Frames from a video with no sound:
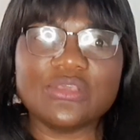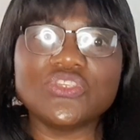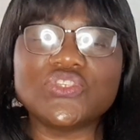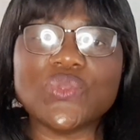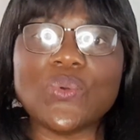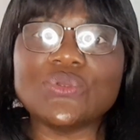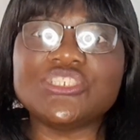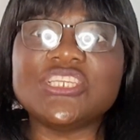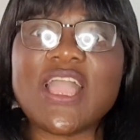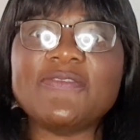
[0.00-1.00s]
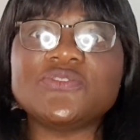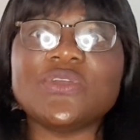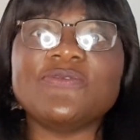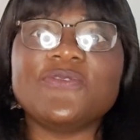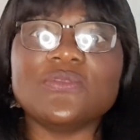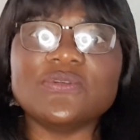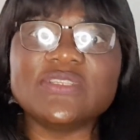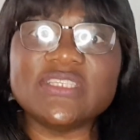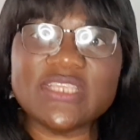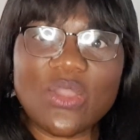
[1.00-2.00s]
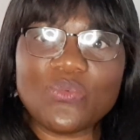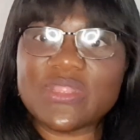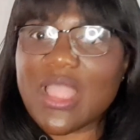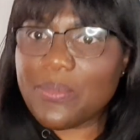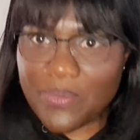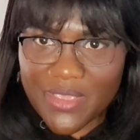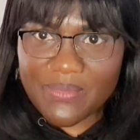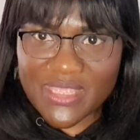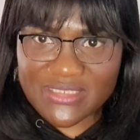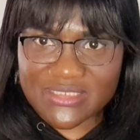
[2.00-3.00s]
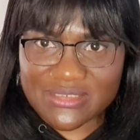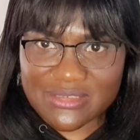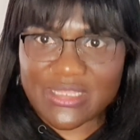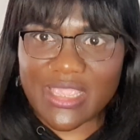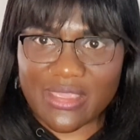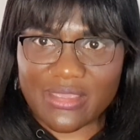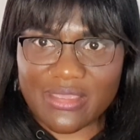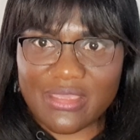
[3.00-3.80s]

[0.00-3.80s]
So she have to volunteer without payment there.